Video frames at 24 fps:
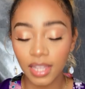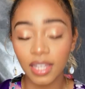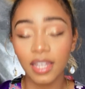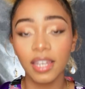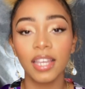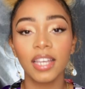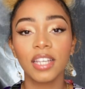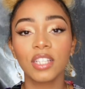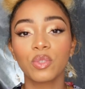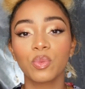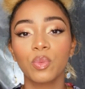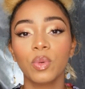The
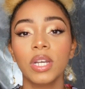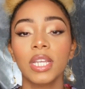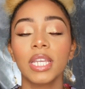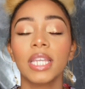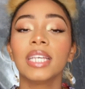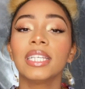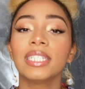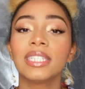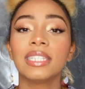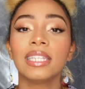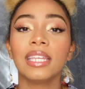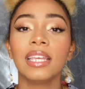next one
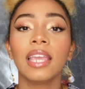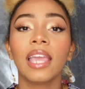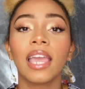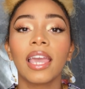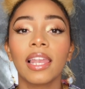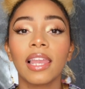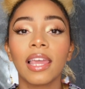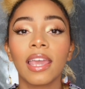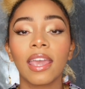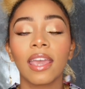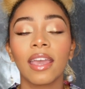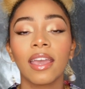is
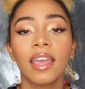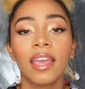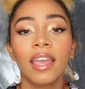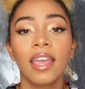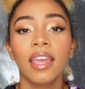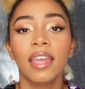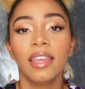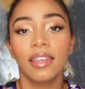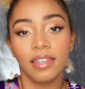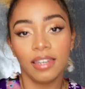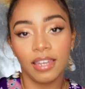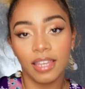niele.
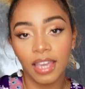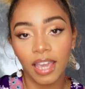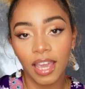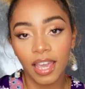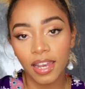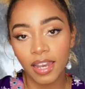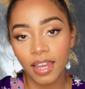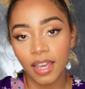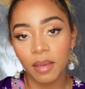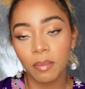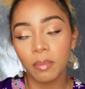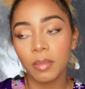
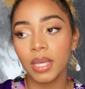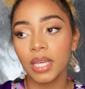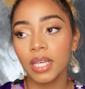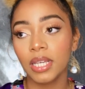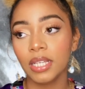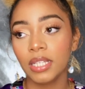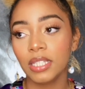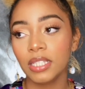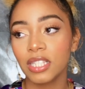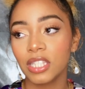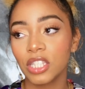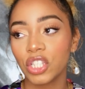Niele
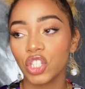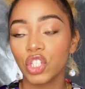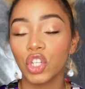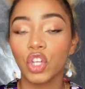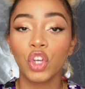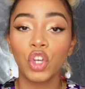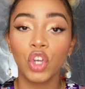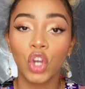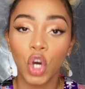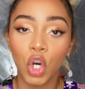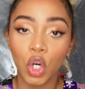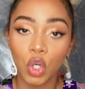means
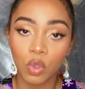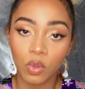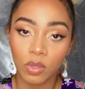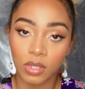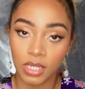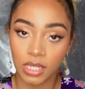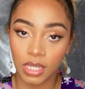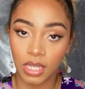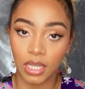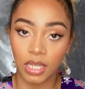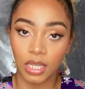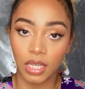
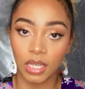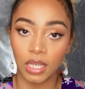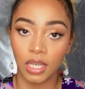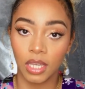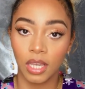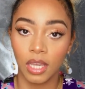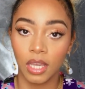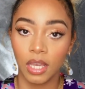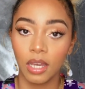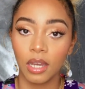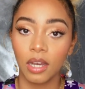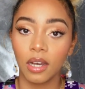nosy.
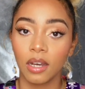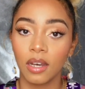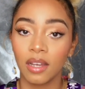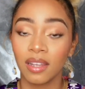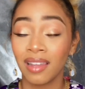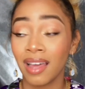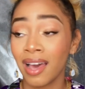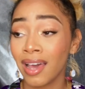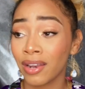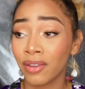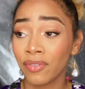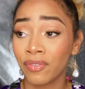A
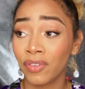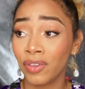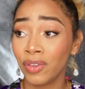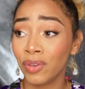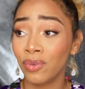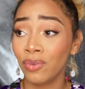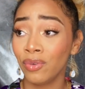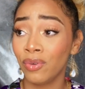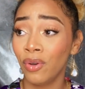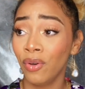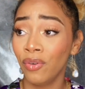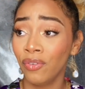lot of
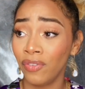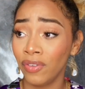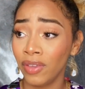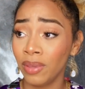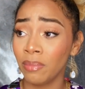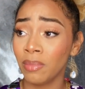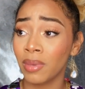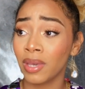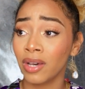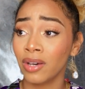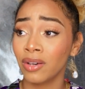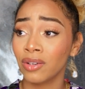you
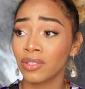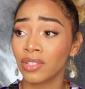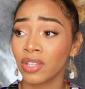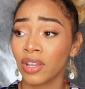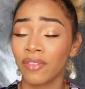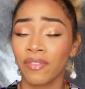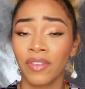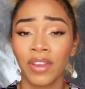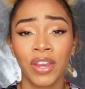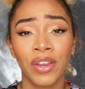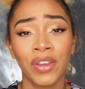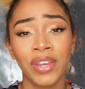females are
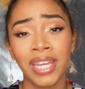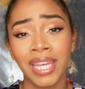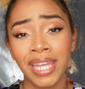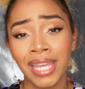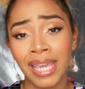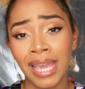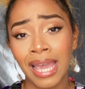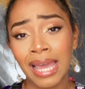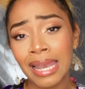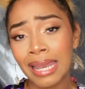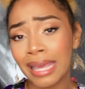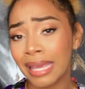very
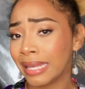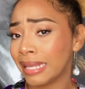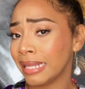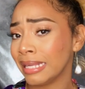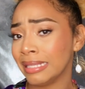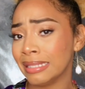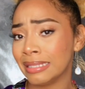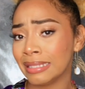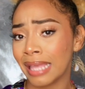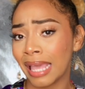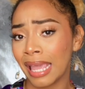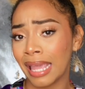niele
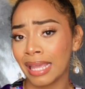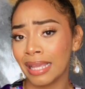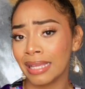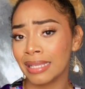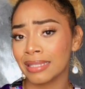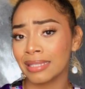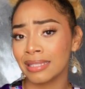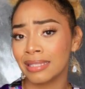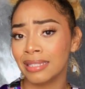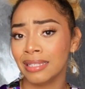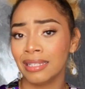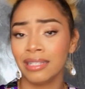these days.
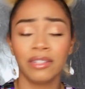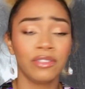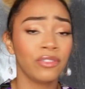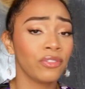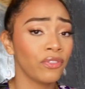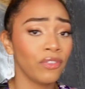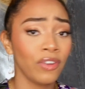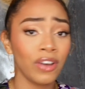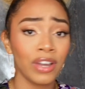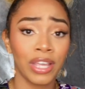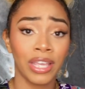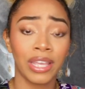These
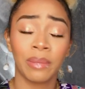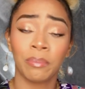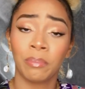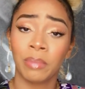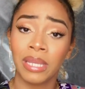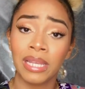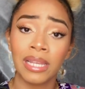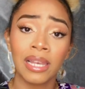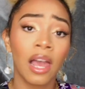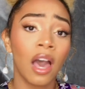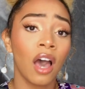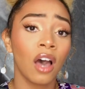
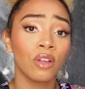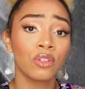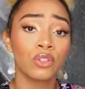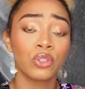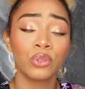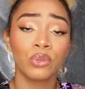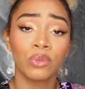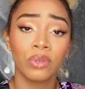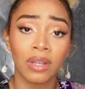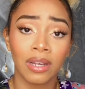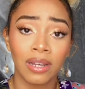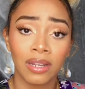pilau
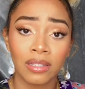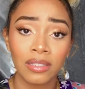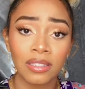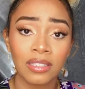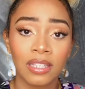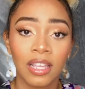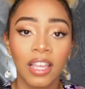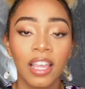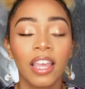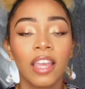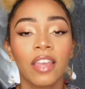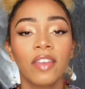tunas.
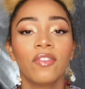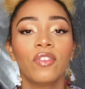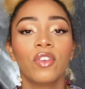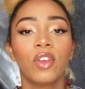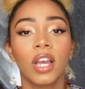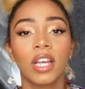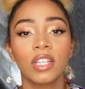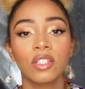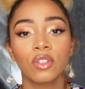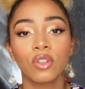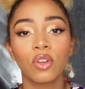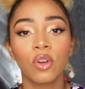If you
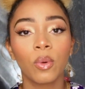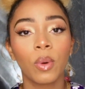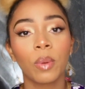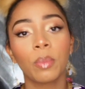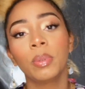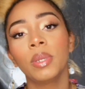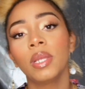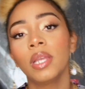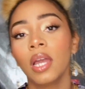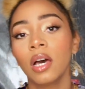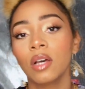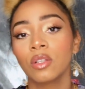guys don't know what
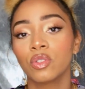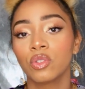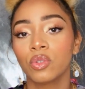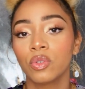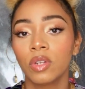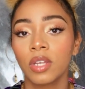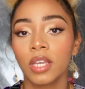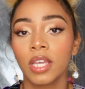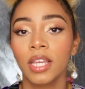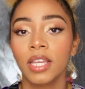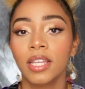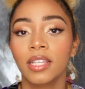pilau
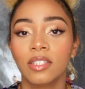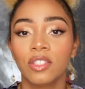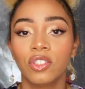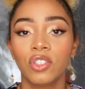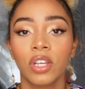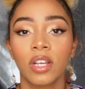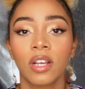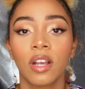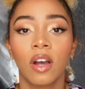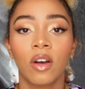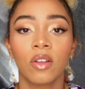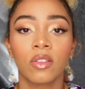tuna is,
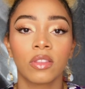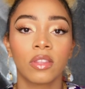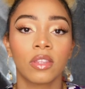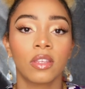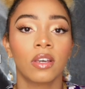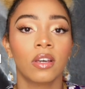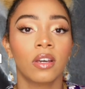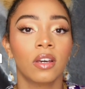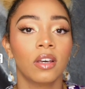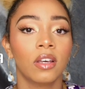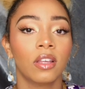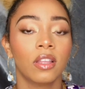check out
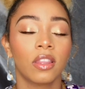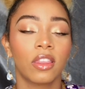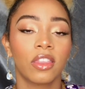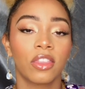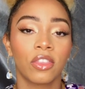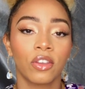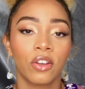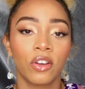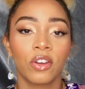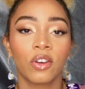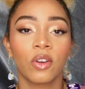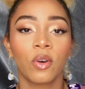the
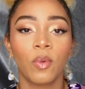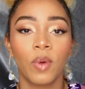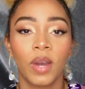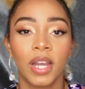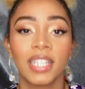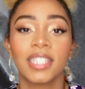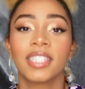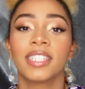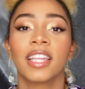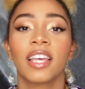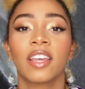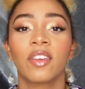third
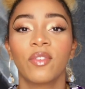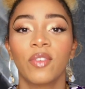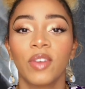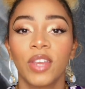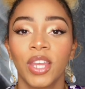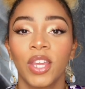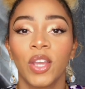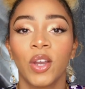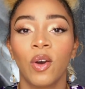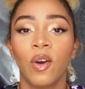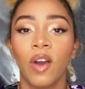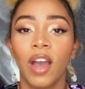Hawaiian slang
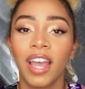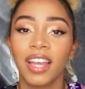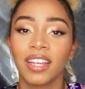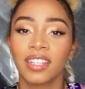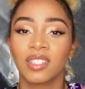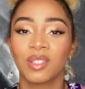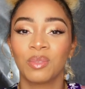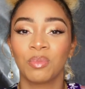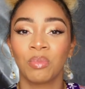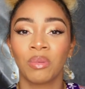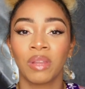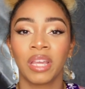video. I
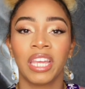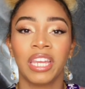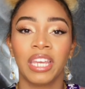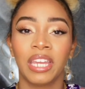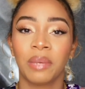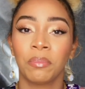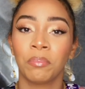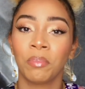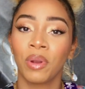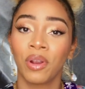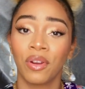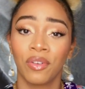explain
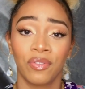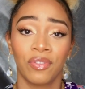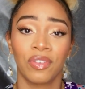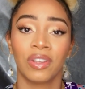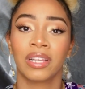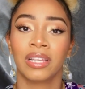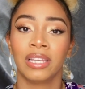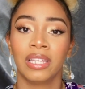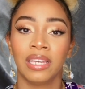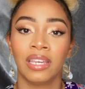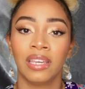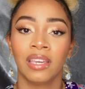it
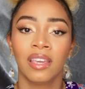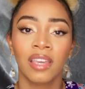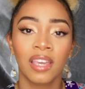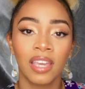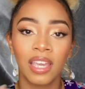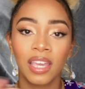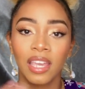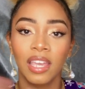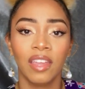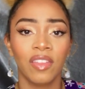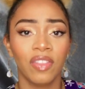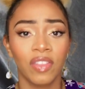perfectly
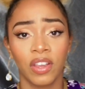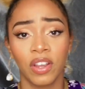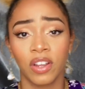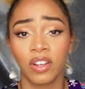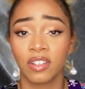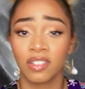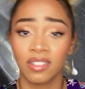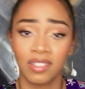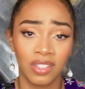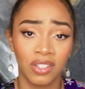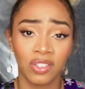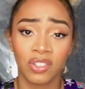in there
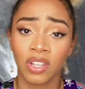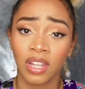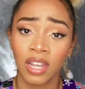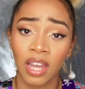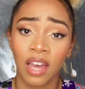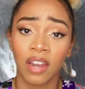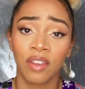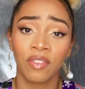because there's a lot